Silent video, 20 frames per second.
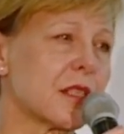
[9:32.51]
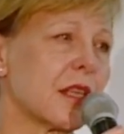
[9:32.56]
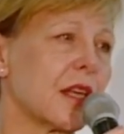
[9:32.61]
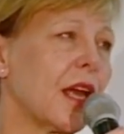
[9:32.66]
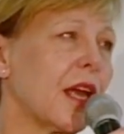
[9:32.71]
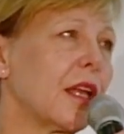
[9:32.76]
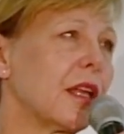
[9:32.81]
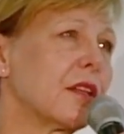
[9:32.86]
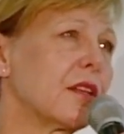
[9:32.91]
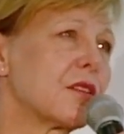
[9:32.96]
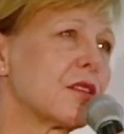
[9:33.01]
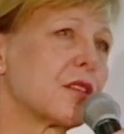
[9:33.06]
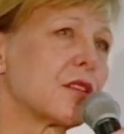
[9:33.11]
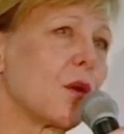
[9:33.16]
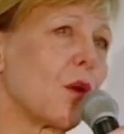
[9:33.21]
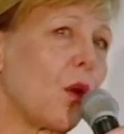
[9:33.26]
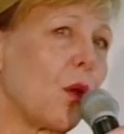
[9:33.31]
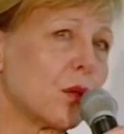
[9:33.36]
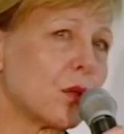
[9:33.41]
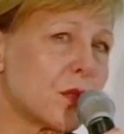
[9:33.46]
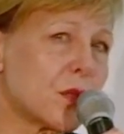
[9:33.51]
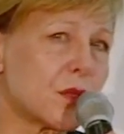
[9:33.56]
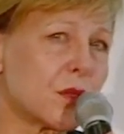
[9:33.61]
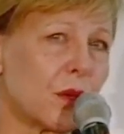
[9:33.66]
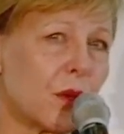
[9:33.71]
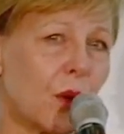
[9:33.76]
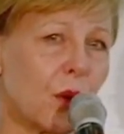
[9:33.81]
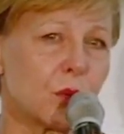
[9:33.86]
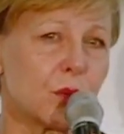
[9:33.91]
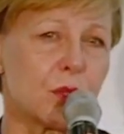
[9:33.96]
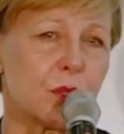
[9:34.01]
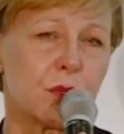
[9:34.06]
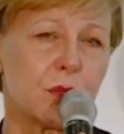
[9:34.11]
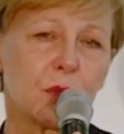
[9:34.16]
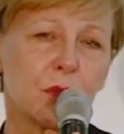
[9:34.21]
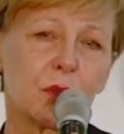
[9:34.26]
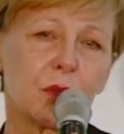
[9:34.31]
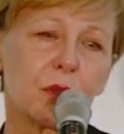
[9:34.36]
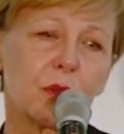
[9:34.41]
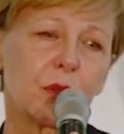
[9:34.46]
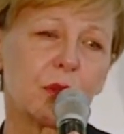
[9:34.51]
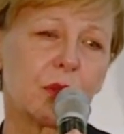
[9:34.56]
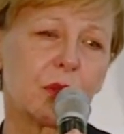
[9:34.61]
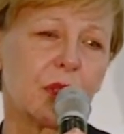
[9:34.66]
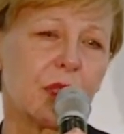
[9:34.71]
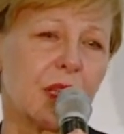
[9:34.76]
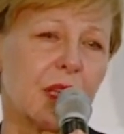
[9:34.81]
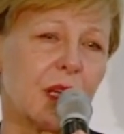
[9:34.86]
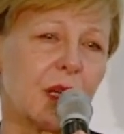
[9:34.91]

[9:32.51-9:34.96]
and also to